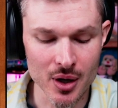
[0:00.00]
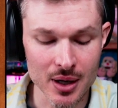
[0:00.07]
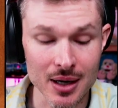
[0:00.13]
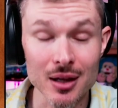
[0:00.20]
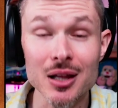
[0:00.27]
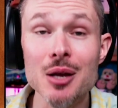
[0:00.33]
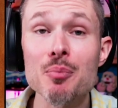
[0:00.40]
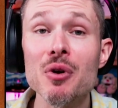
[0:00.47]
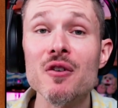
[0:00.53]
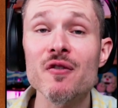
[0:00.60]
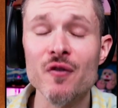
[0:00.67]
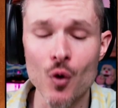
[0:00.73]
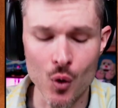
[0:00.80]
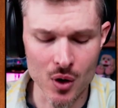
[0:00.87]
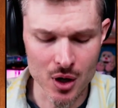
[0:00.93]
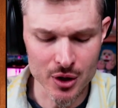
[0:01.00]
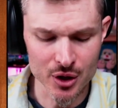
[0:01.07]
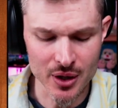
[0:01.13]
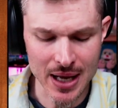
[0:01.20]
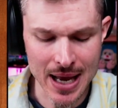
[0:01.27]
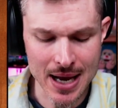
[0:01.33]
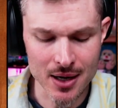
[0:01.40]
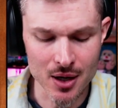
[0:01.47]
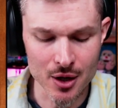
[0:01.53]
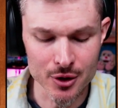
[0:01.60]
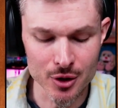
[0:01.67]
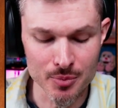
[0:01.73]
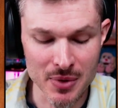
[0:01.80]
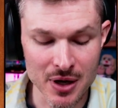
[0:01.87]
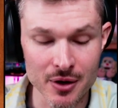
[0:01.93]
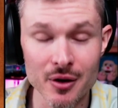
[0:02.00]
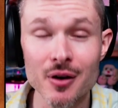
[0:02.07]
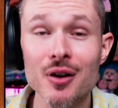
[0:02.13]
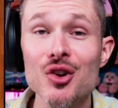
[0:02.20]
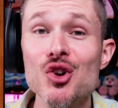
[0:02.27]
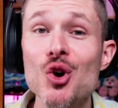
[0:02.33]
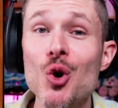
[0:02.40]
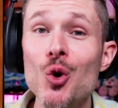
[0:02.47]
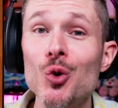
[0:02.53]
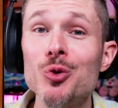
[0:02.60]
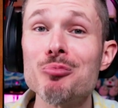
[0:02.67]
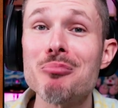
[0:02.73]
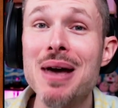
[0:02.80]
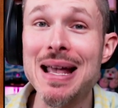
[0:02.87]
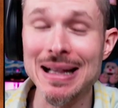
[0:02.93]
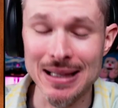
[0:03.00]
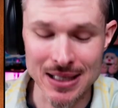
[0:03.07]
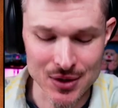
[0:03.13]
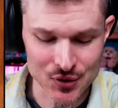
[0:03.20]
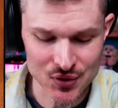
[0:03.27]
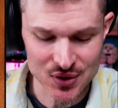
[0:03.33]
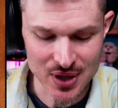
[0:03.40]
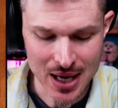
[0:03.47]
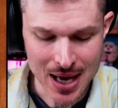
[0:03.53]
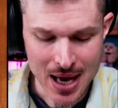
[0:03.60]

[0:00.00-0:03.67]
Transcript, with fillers: an Olympic four hundred, eight hundred meter gold medalist.